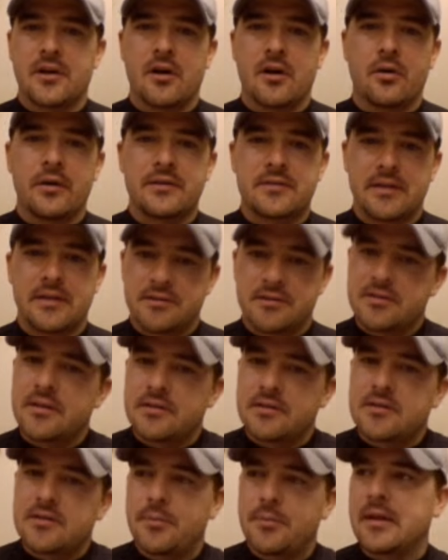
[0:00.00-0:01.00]
So it's
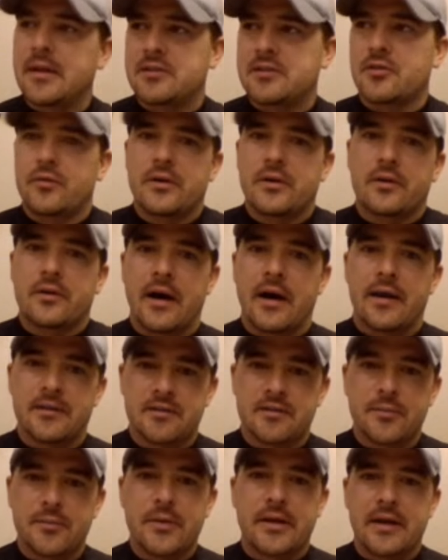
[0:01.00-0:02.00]
a real gun.
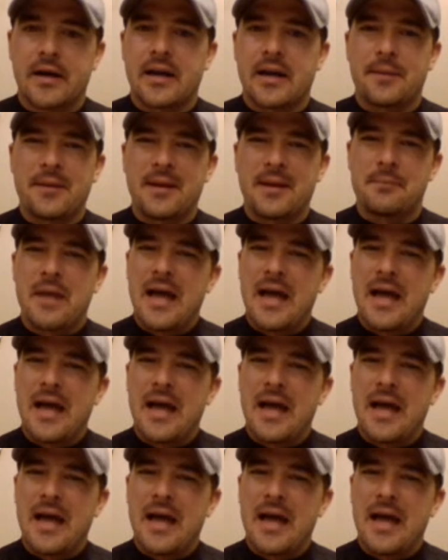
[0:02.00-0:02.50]
It's a big gun.